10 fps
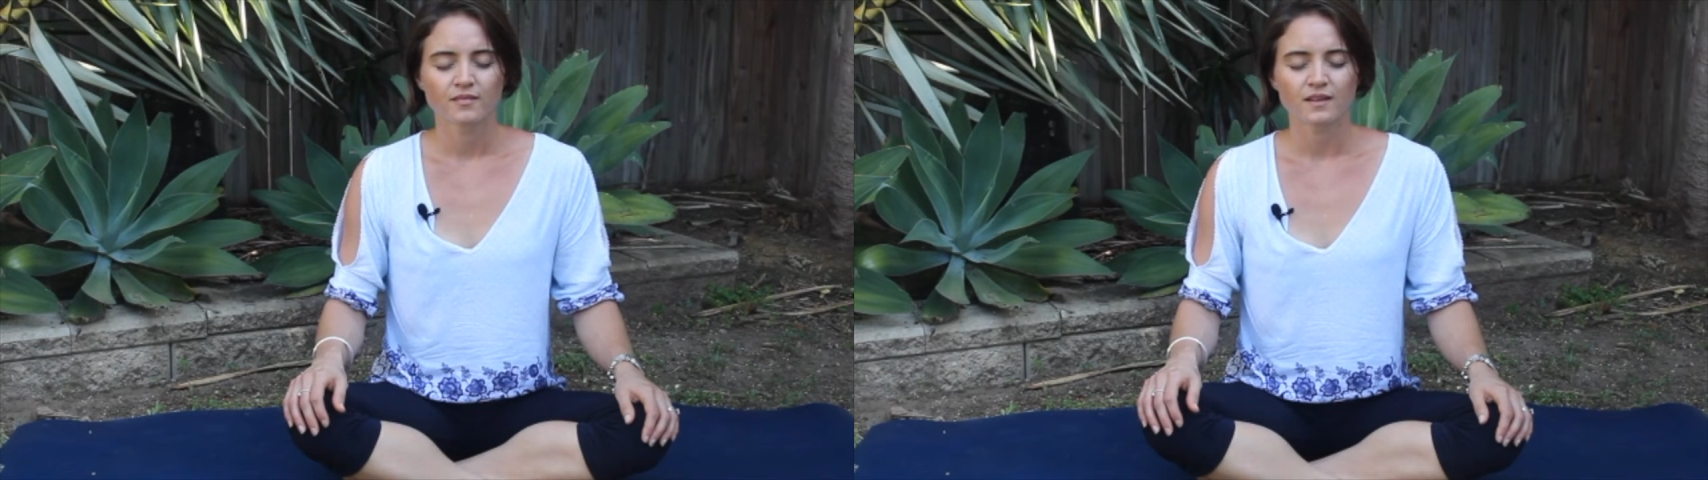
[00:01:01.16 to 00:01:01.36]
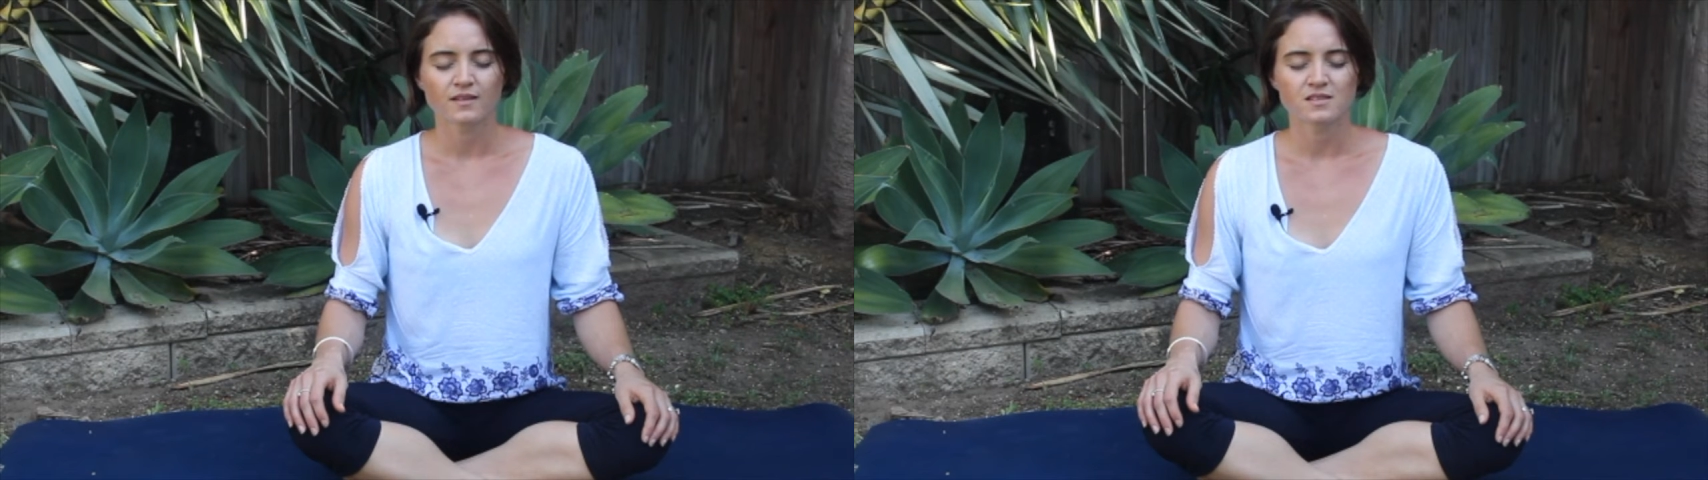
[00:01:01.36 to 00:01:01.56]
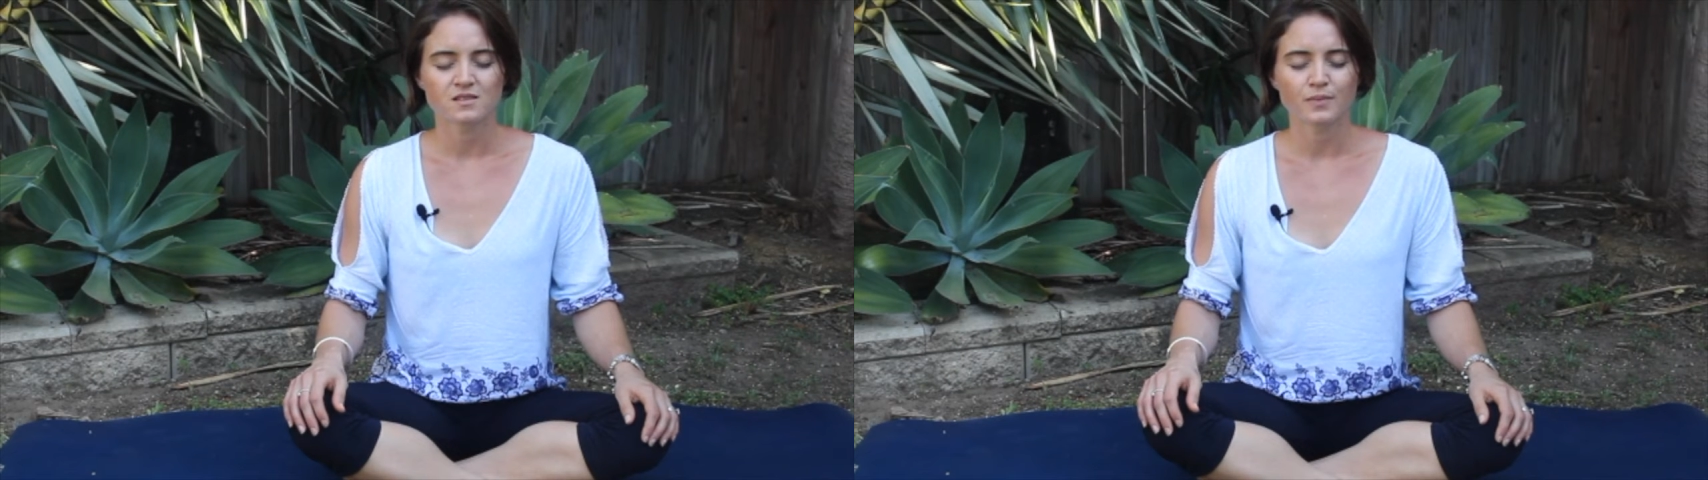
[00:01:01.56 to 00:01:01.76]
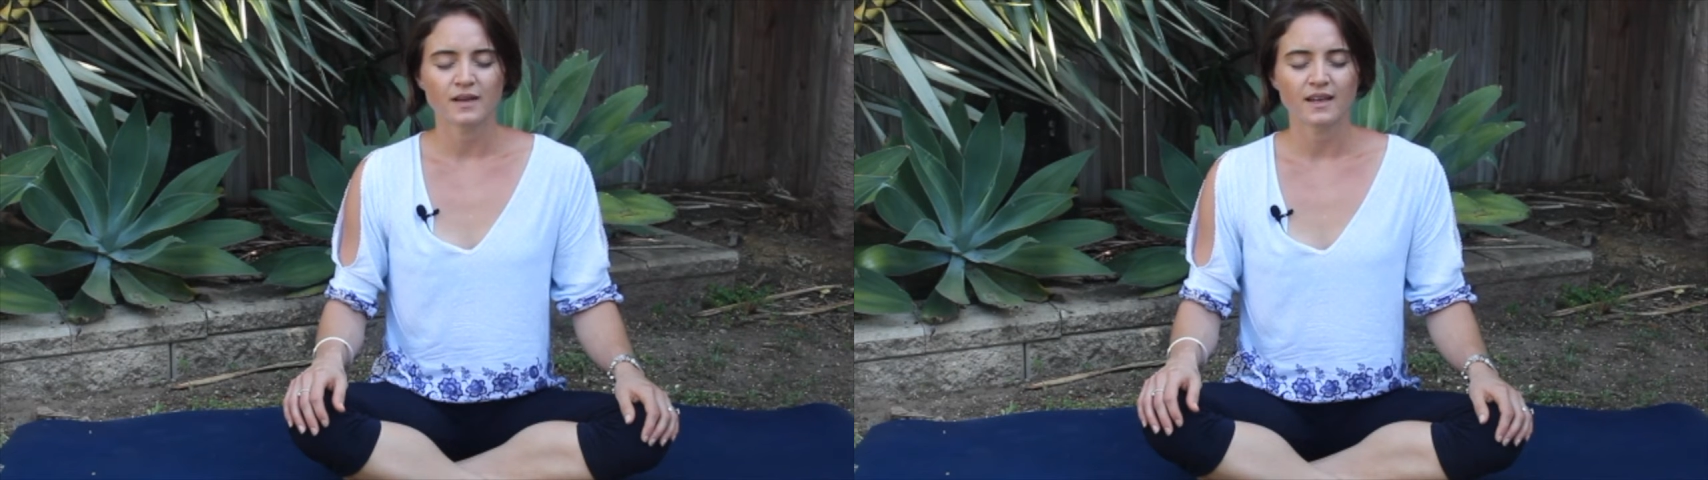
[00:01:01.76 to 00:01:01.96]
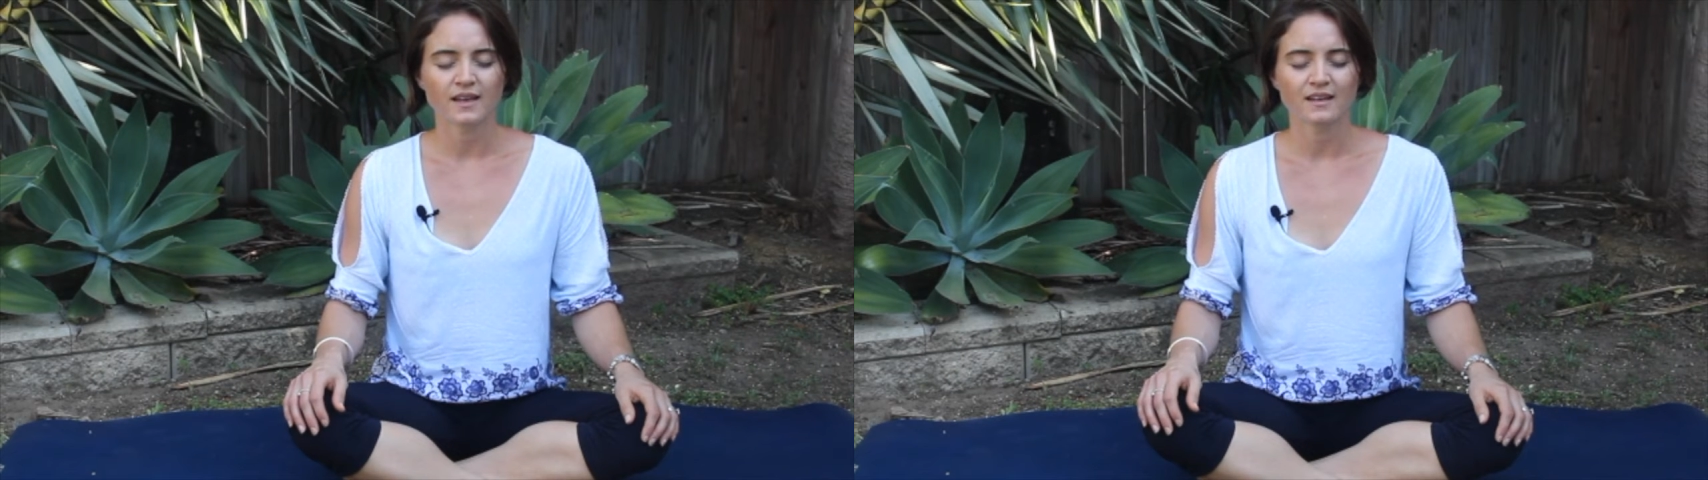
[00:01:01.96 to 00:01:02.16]

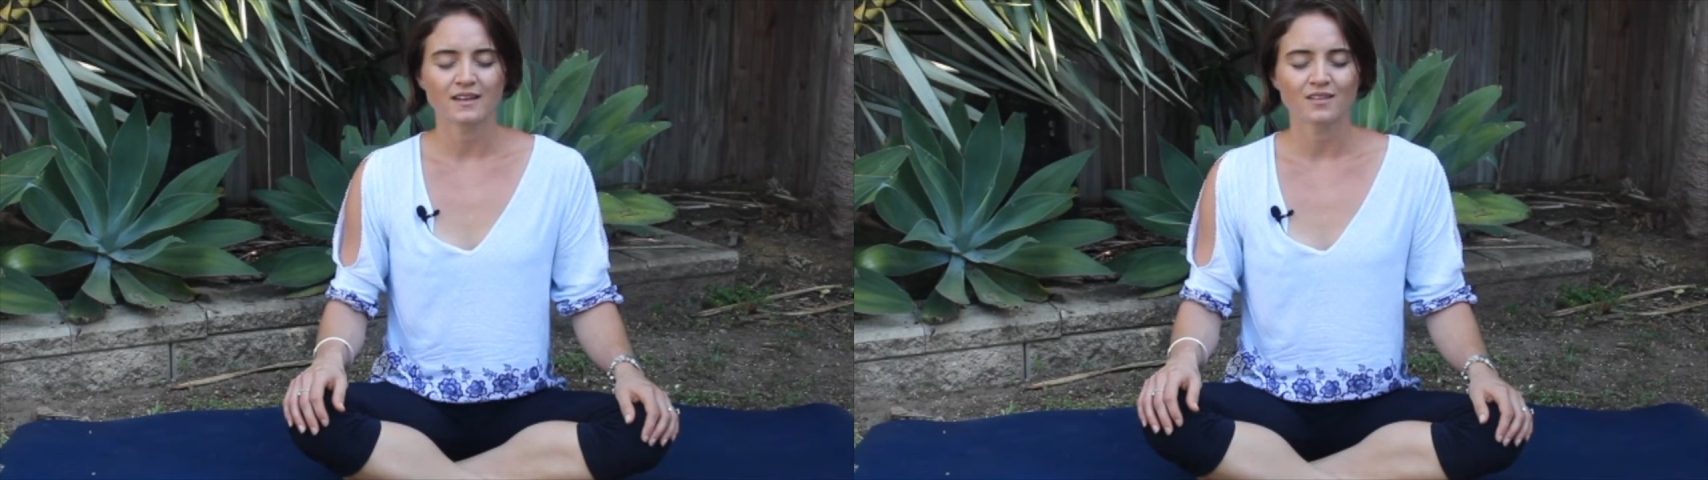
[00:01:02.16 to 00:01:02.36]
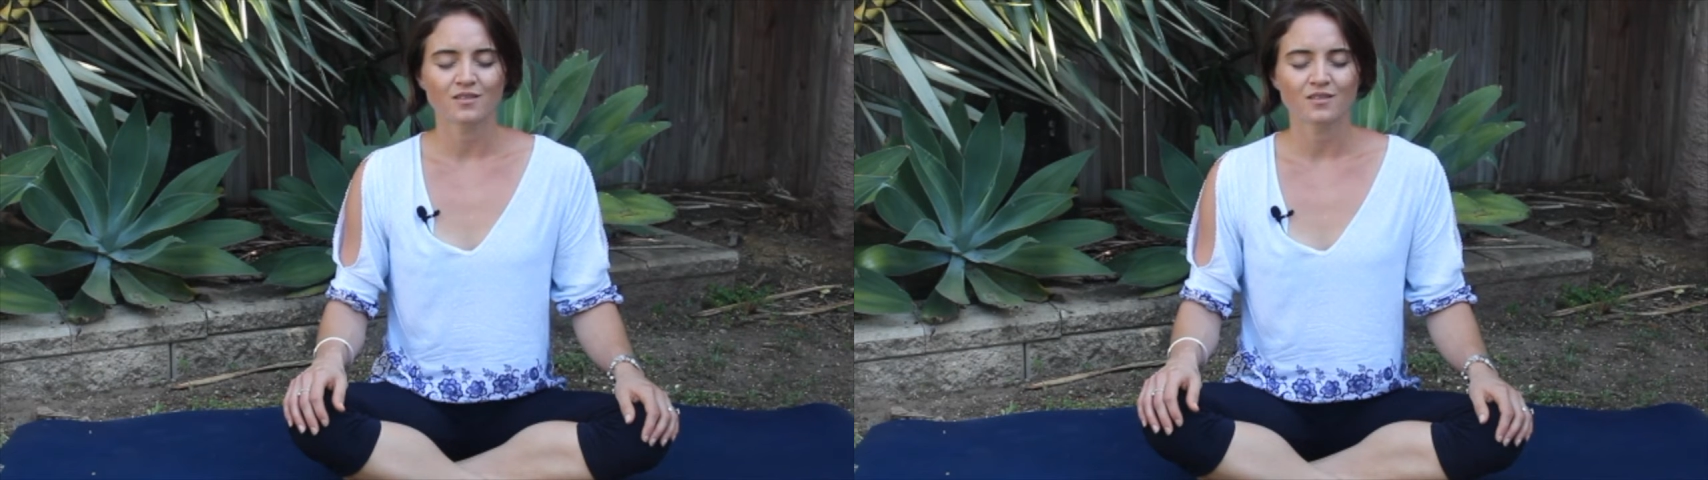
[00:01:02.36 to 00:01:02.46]
Expanding